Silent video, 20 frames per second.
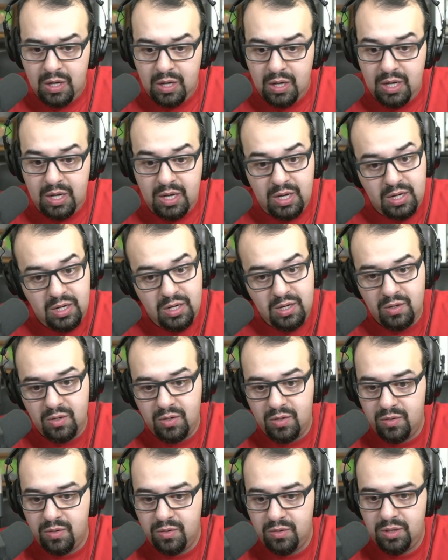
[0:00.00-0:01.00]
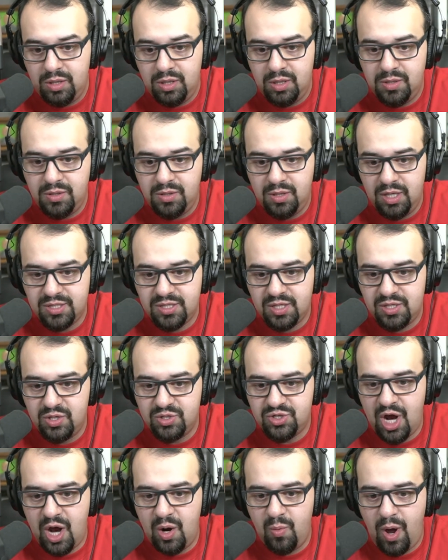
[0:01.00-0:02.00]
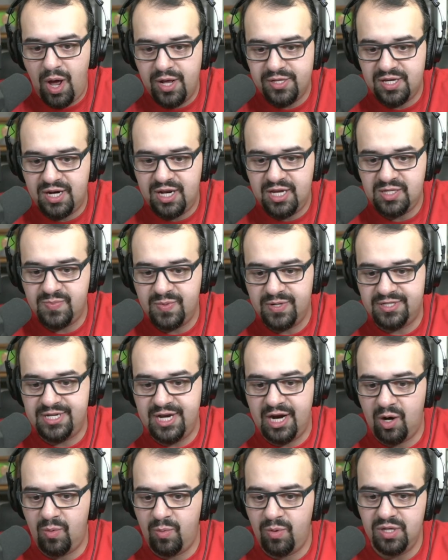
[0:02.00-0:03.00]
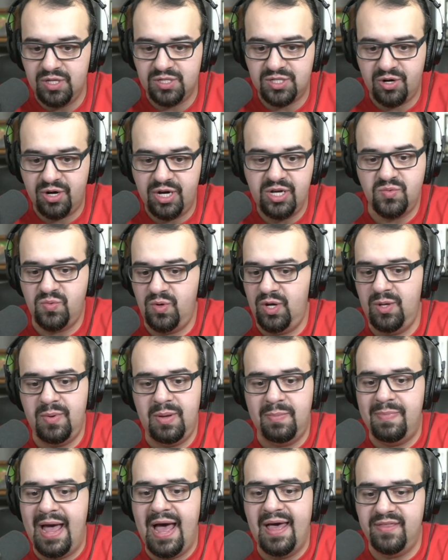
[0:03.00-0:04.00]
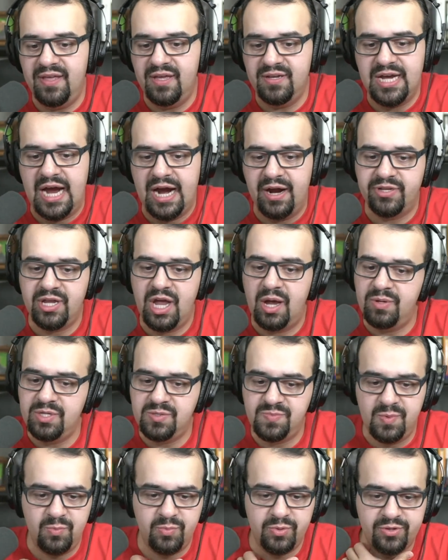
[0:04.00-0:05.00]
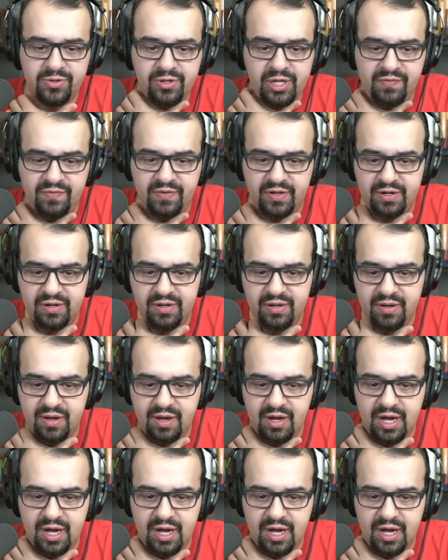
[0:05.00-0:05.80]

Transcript: And listen, Deshaun Watson, he's been terrible this year. He's really been bad the entire time he's been with Cleveland.